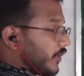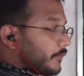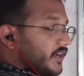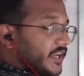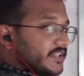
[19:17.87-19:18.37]

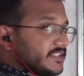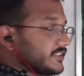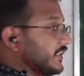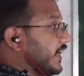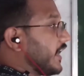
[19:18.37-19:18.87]
forming like this,
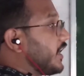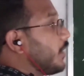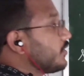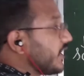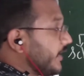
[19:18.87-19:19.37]
and
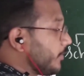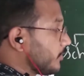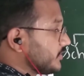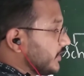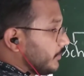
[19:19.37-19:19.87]
how the
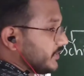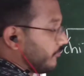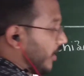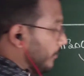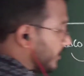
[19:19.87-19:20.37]
enterocoelom is
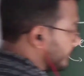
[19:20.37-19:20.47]
formed?